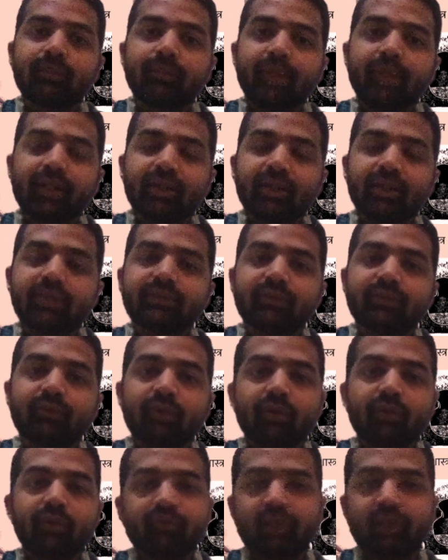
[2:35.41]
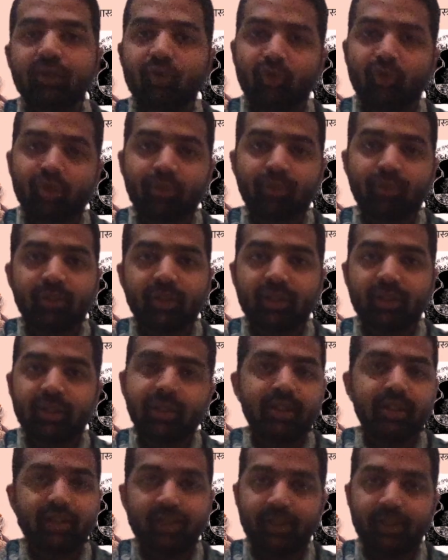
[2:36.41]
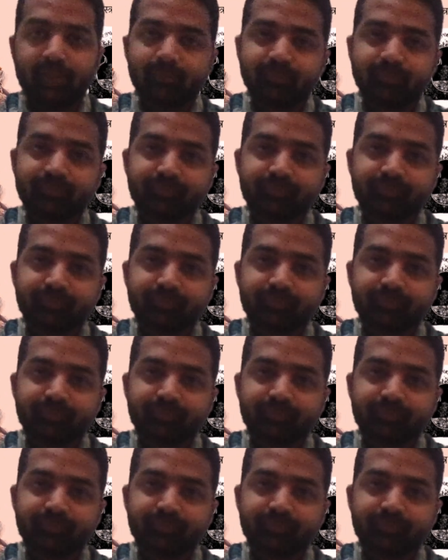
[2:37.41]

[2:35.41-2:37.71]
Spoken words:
metals were well documented in India.